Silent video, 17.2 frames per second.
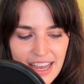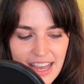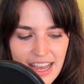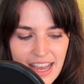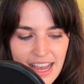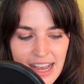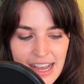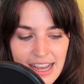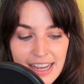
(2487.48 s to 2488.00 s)

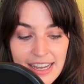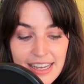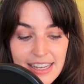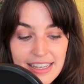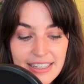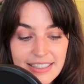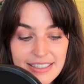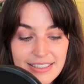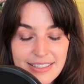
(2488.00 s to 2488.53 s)

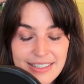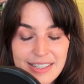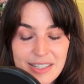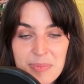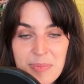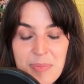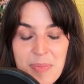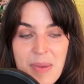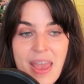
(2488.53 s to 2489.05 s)
I
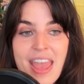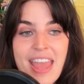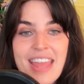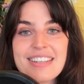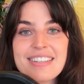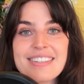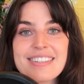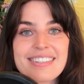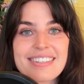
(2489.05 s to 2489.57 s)

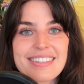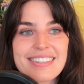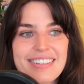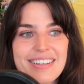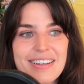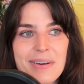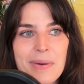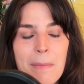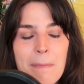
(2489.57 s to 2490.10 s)
spent
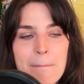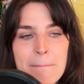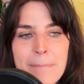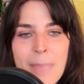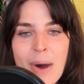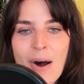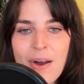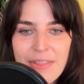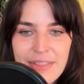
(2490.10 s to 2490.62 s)

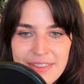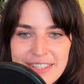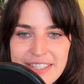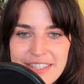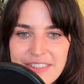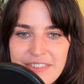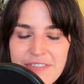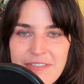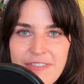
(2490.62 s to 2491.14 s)

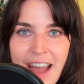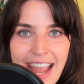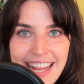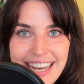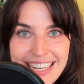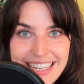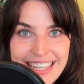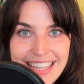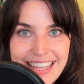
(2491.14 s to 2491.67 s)
months
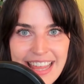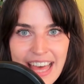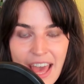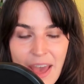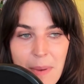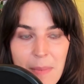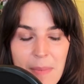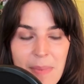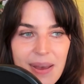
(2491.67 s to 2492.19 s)
fighting
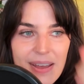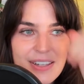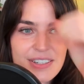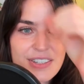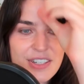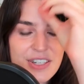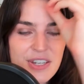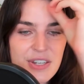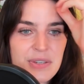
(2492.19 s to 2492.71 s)
them
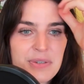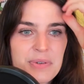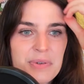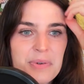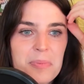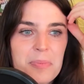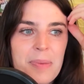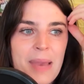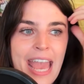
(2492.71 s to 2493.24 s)

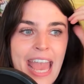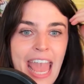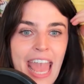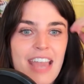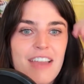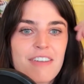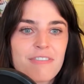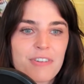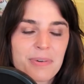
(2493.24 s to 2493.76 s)
to pay
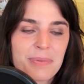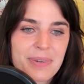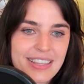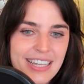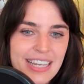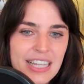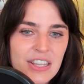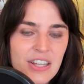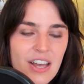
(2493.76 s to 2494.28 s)
for what
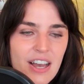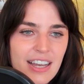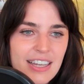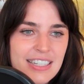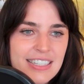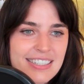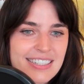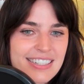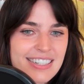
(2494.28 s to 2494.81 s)
they
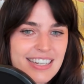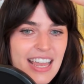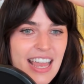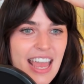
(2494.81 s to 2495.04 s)
lost.